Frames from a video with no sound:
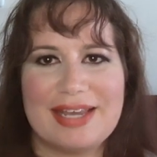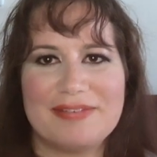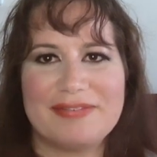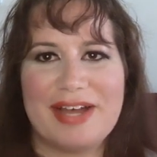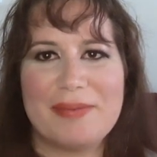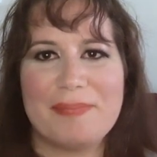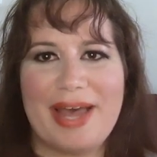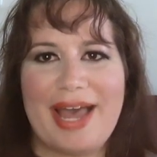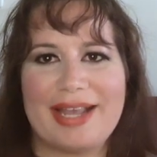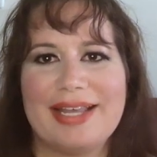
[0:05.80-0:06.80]
Steph. I'm
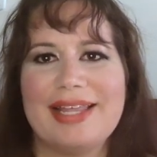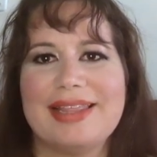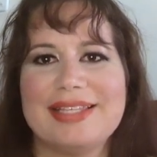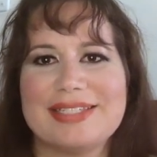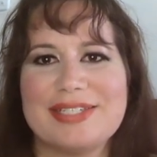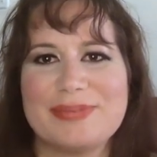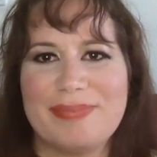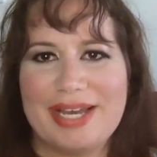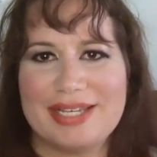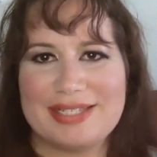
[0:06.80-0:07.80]
back. This is
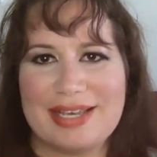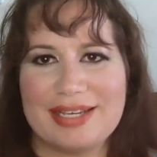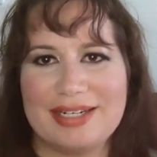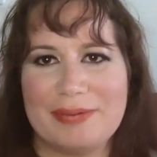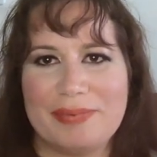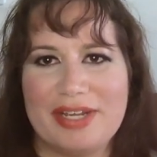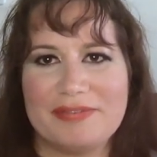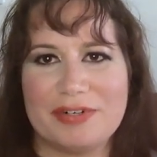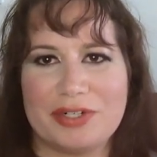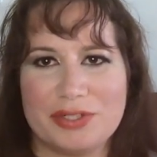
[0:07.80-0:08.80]
my second
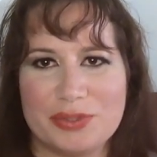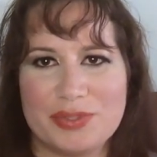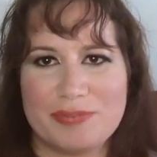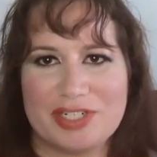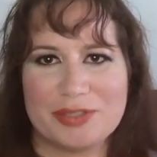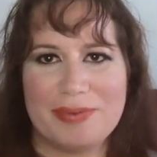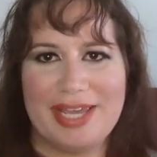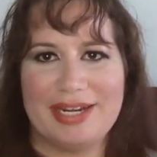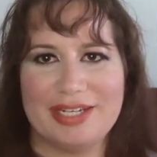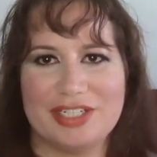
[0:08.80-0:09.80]
update for Clue's Special
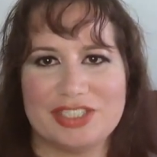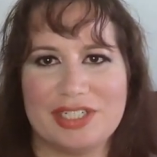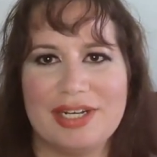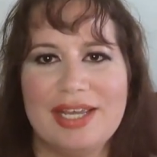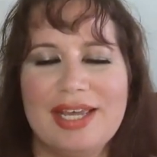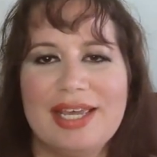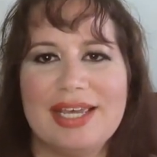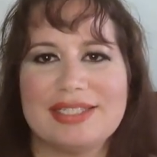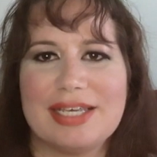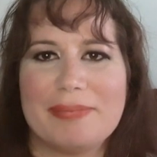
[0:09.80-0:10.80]
Panning Edition.
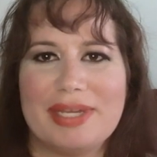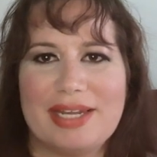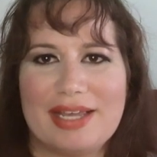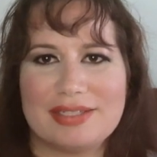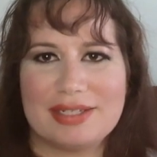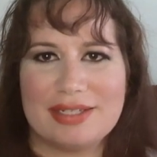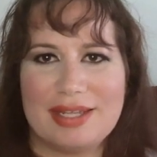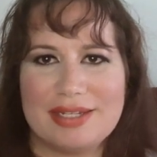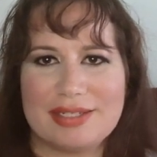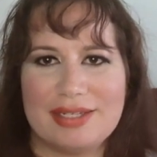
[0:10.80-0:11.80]
It's a Pantastic
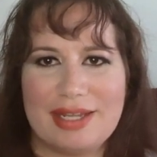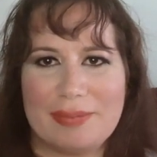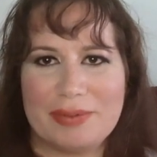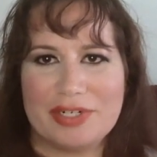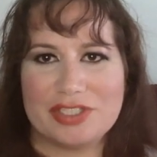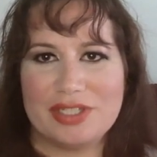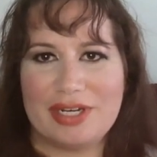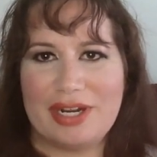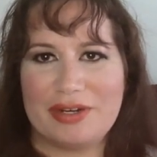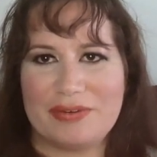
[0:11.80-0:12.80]
Ladies collaboration
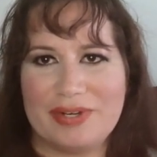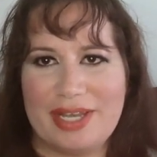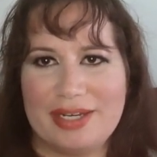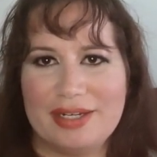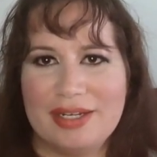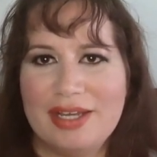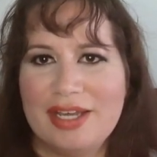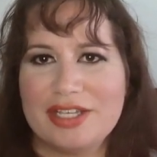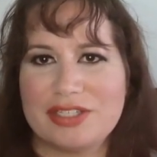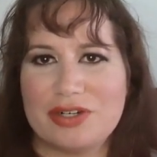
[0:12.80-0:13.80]
that I created.
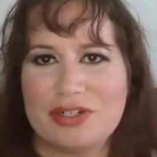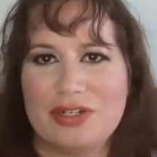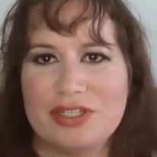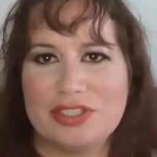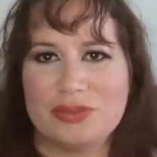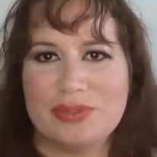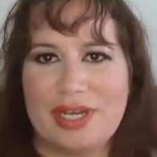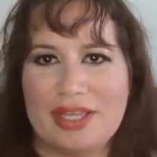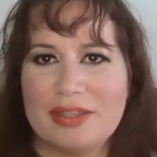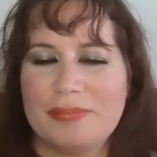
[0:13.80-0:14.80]
It started on June
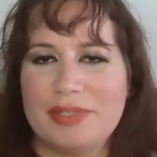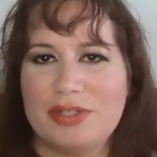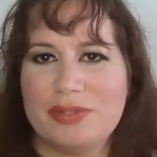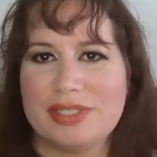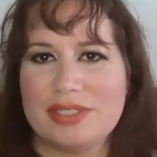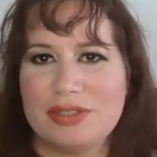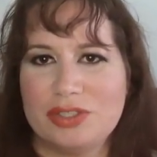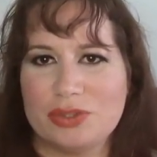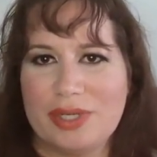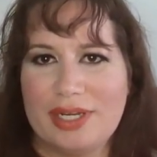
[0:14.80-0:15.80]
9th, but you can still
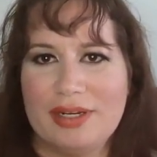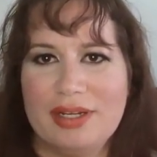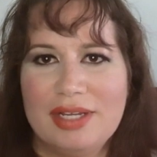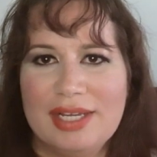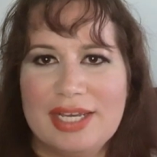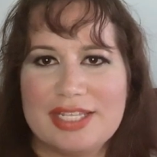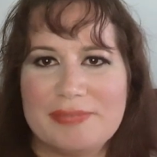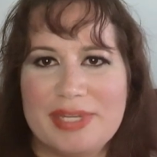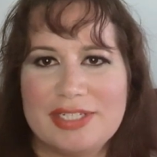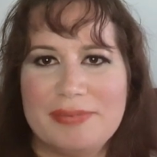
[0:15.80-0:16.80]
join.
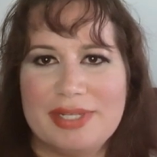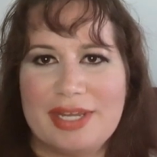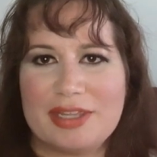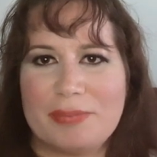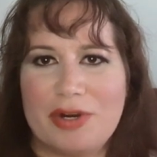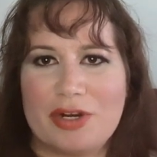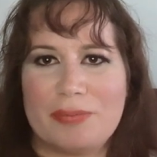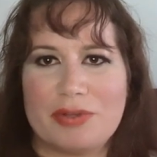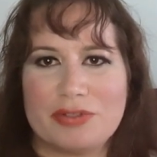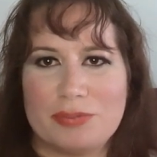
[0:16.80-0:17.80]
It's meant to be like the
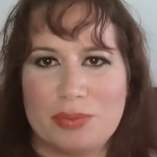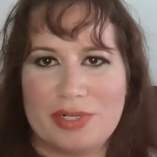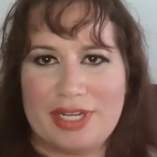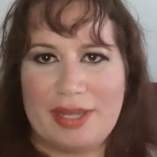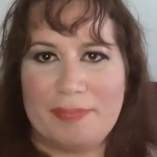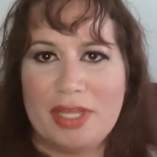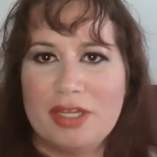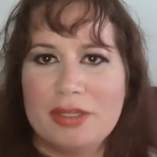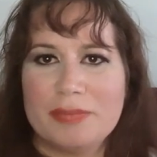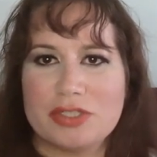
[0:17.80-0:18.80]
Parker Brothers board game.
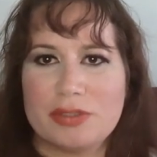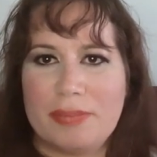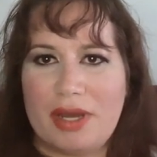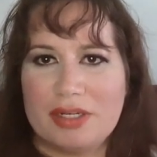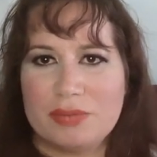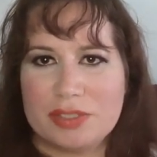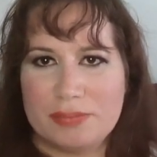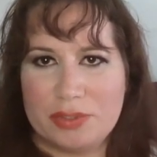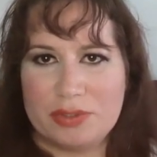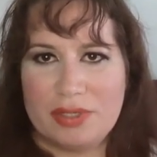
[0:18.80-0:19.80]
Mr. Body was
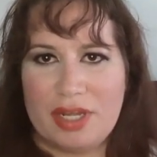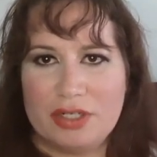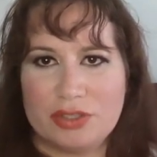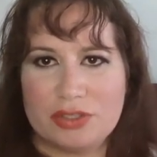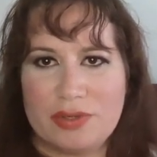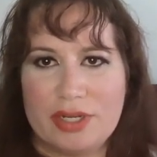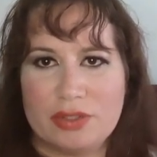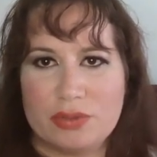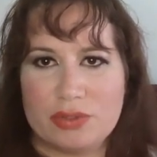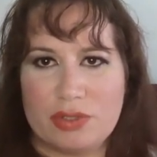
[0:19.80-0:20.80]
murdered and you're
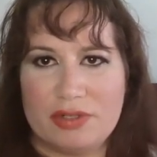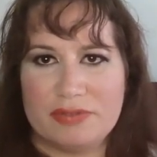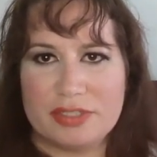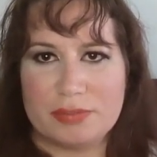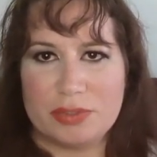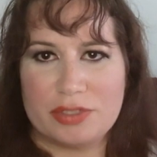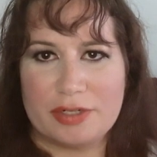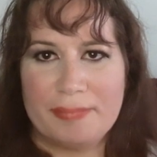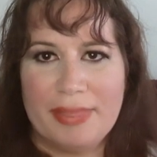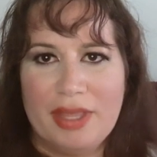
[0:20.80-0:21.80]
trying to solve his murder.